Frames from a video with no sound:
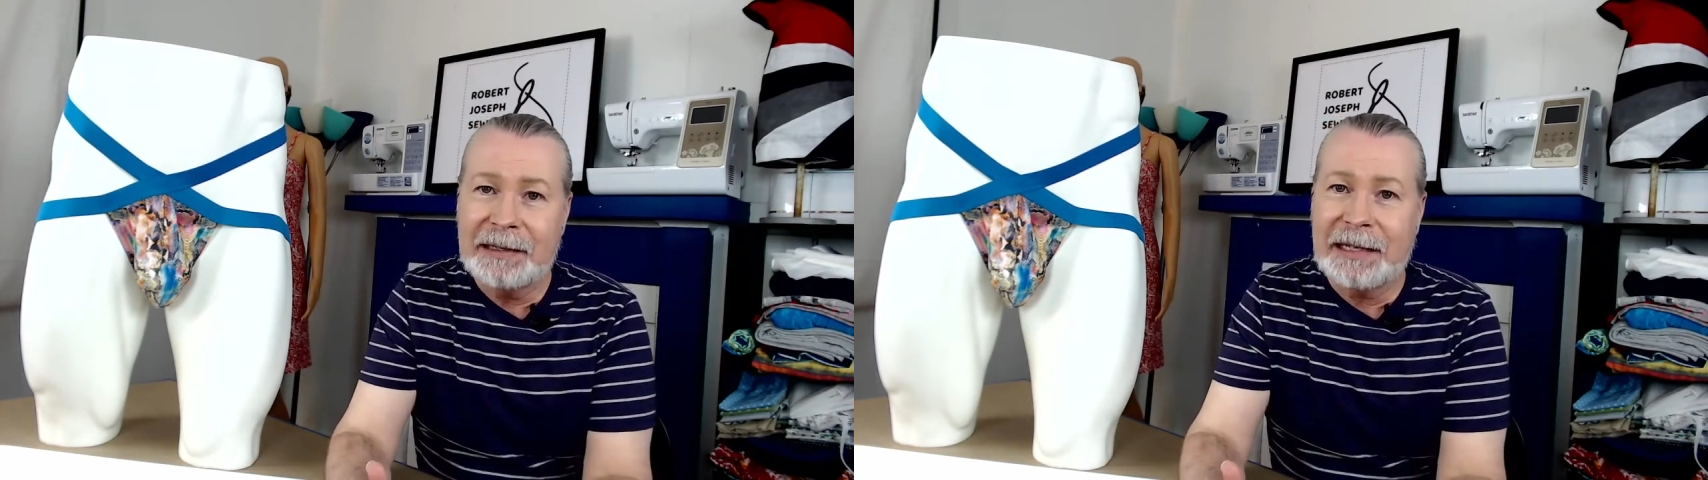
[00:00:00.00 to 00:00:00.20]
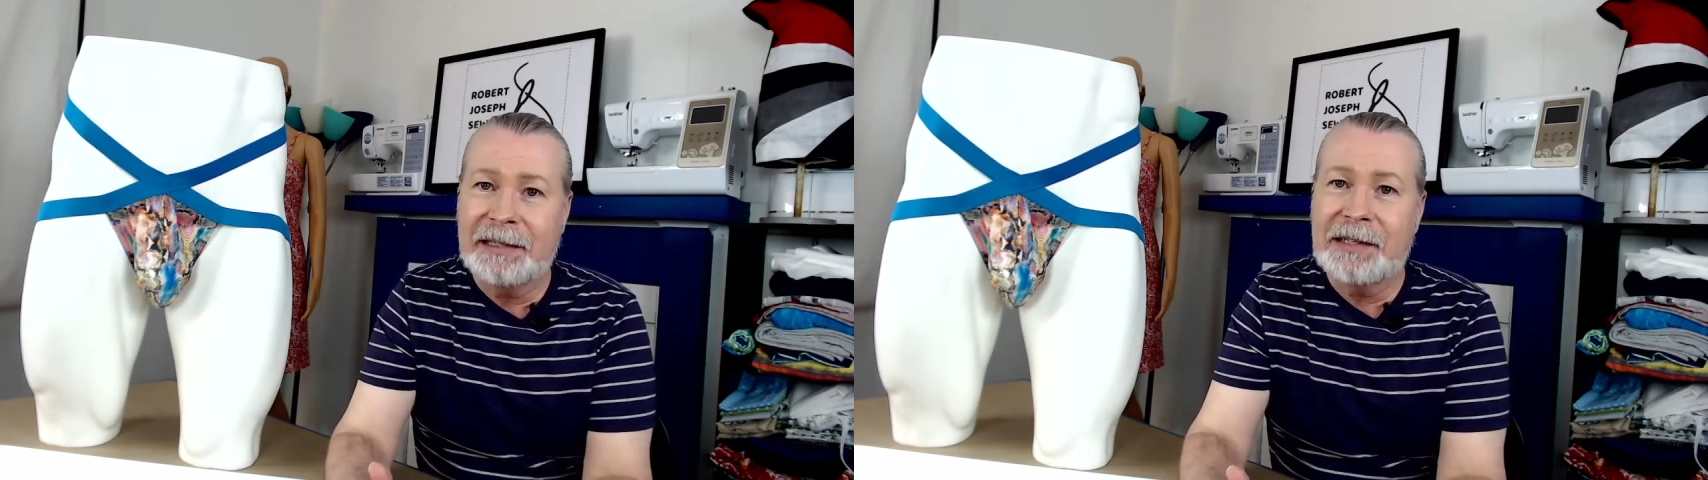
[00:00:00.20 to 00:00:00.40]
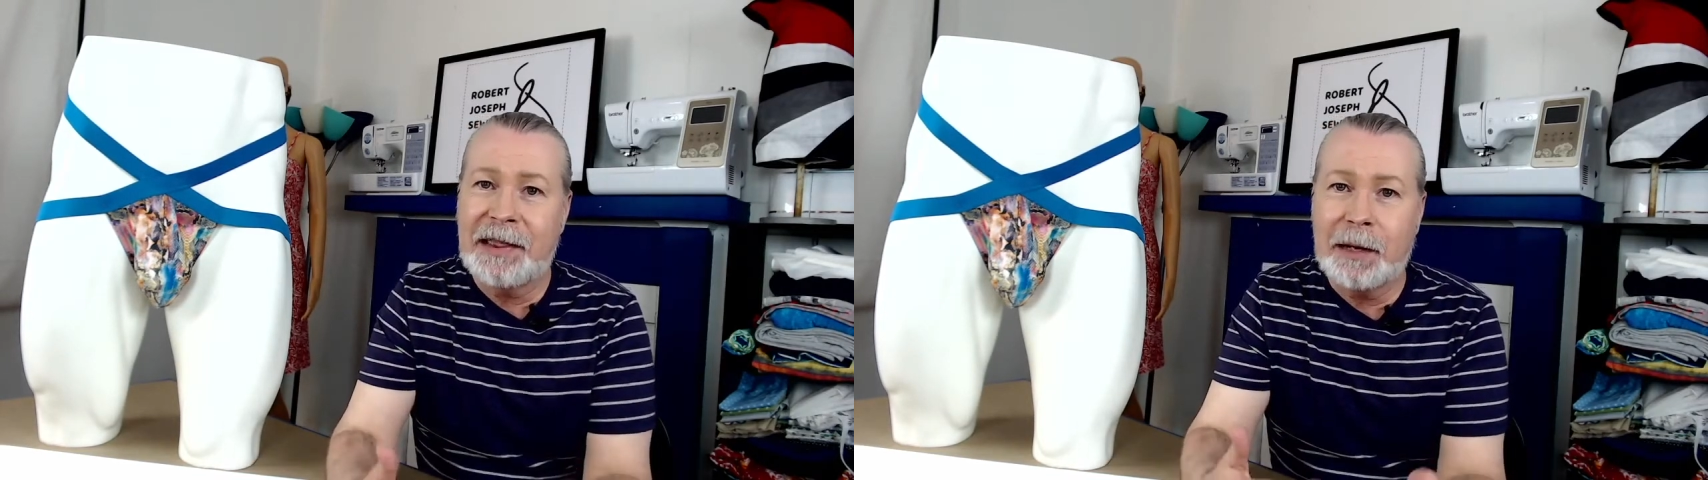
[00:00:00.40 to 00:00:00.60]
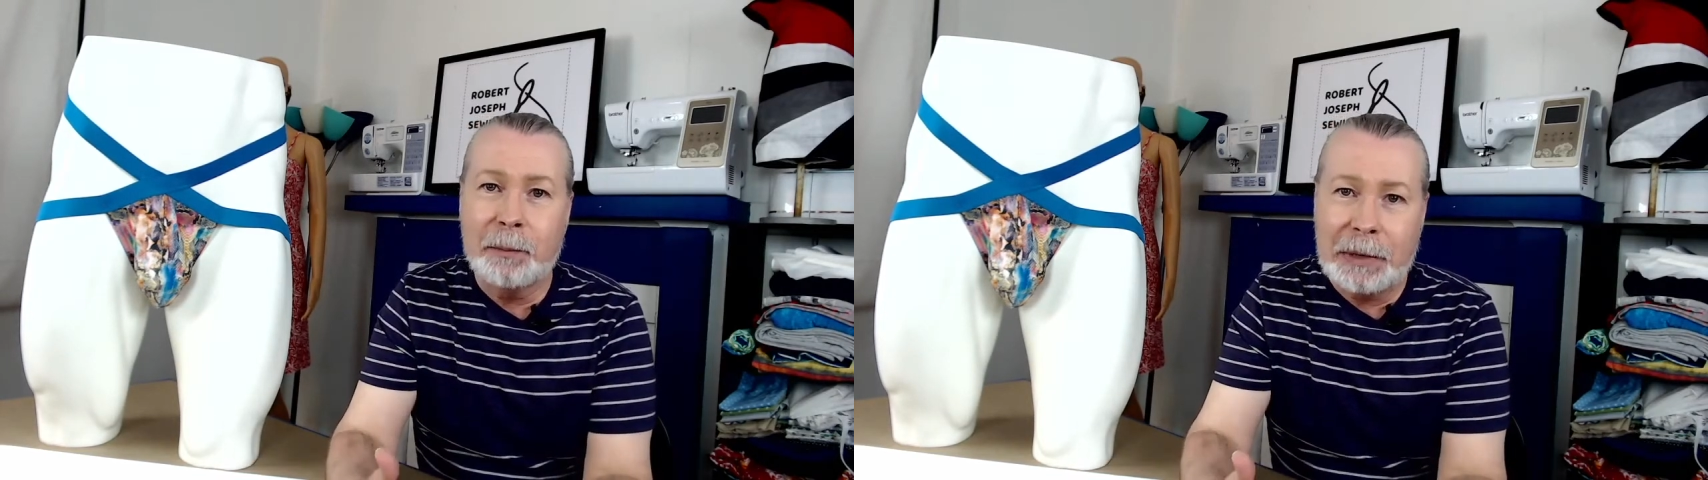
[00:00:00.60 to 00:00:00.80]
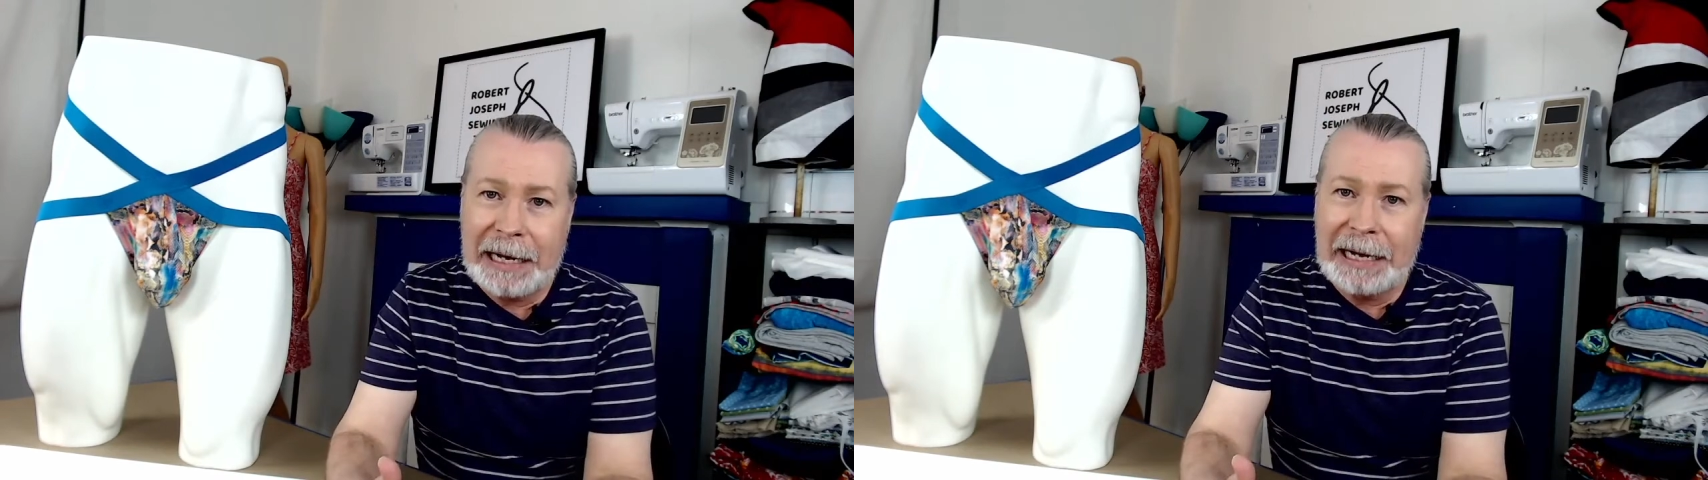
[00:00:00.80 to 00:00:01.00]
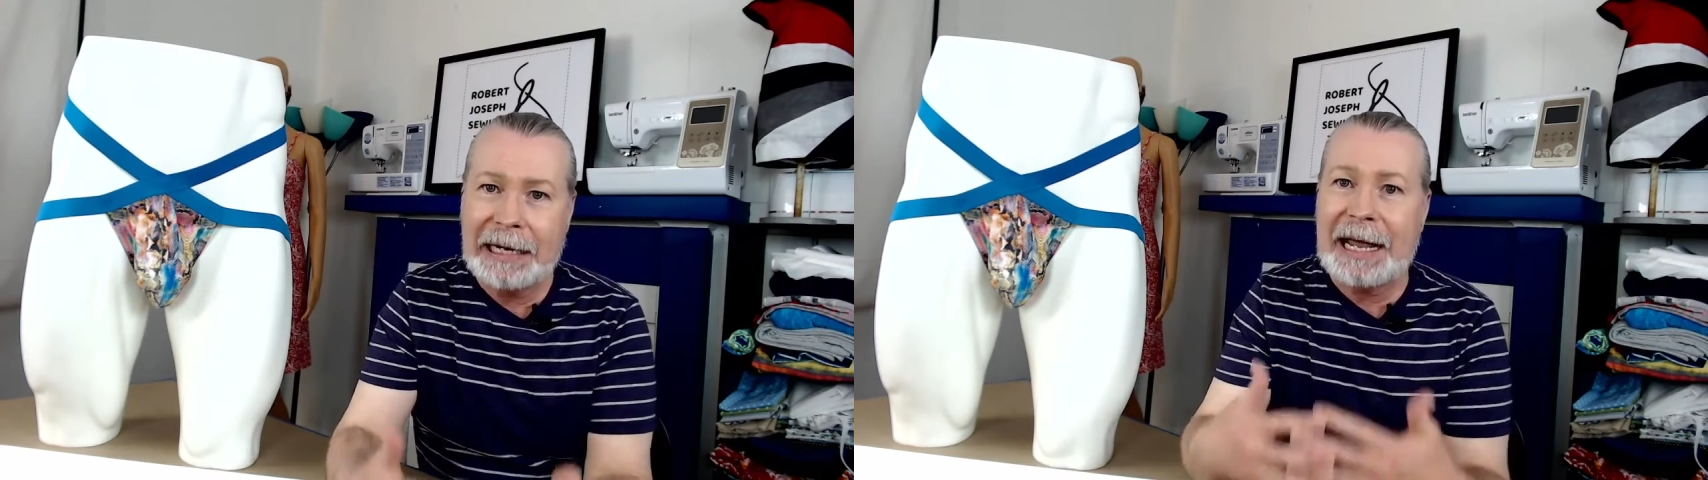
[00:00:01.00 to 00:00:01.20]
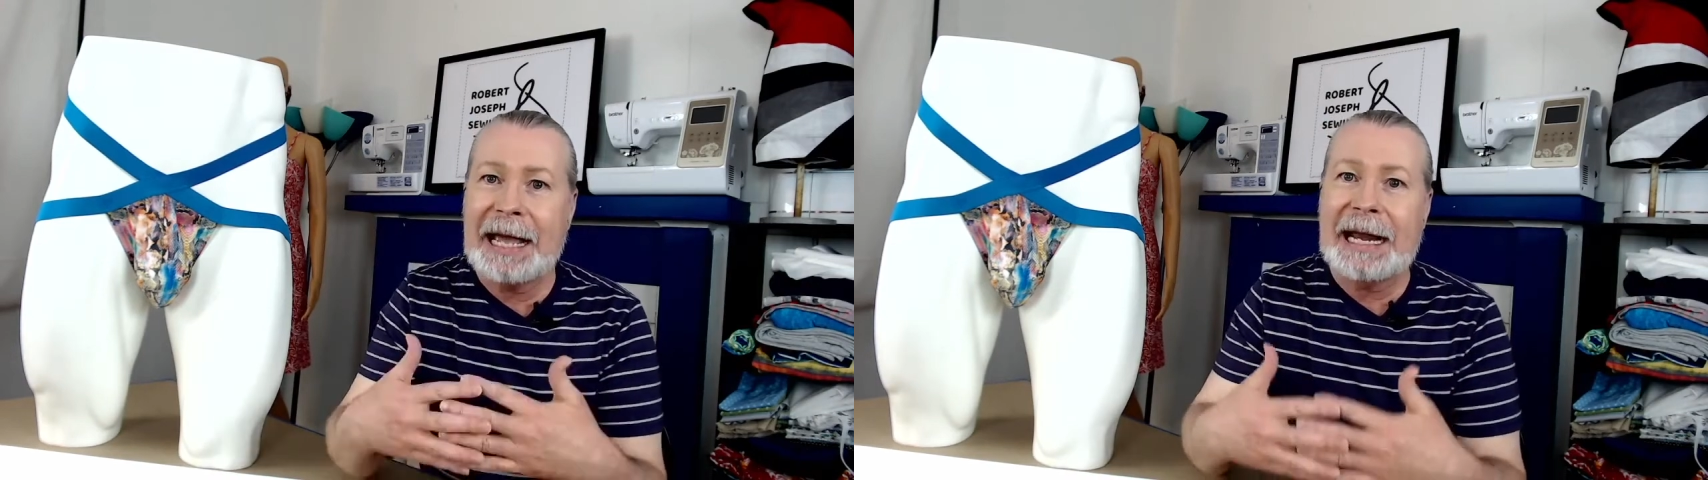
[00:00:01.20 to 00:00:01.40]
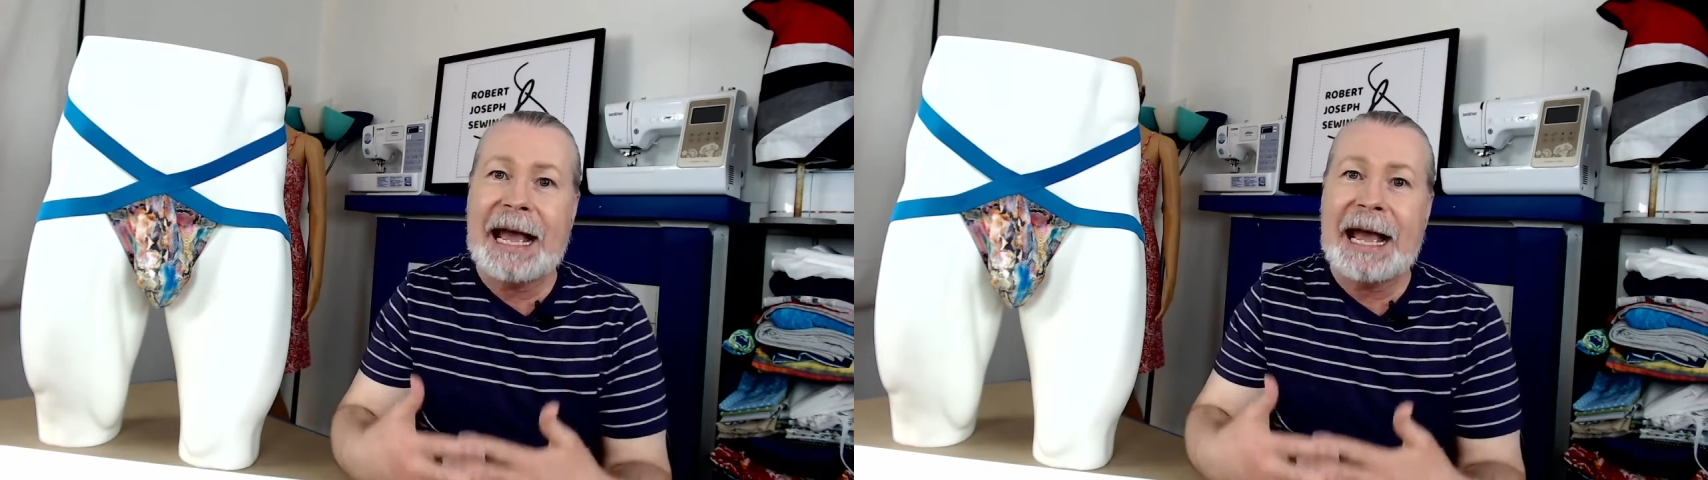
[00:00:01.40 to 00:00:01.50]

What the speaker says: into their brain and